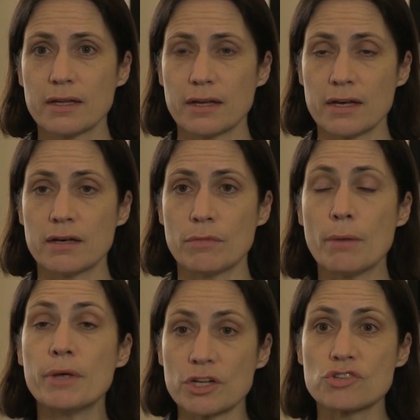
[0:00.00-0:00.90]
a
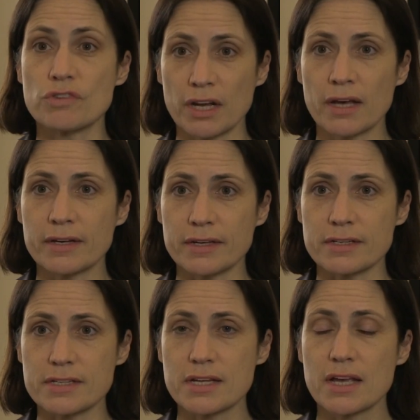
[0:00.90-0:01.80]
military
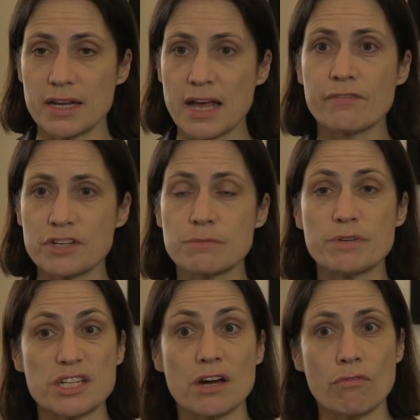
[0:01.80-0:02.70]
alliance and having to
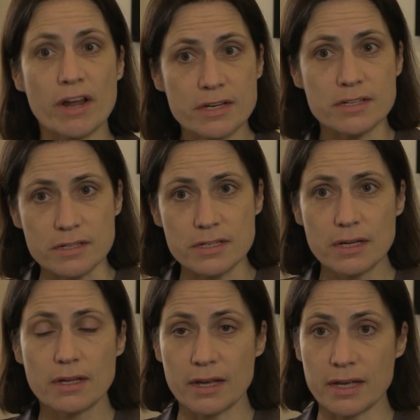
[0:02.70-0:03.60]
be directed
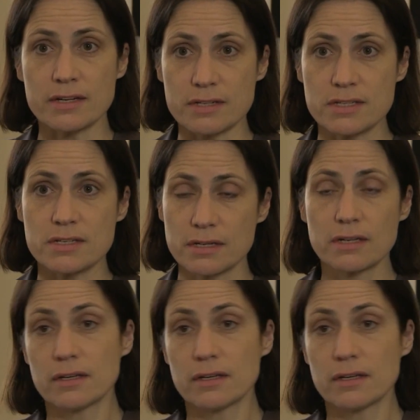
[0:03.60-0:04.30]
against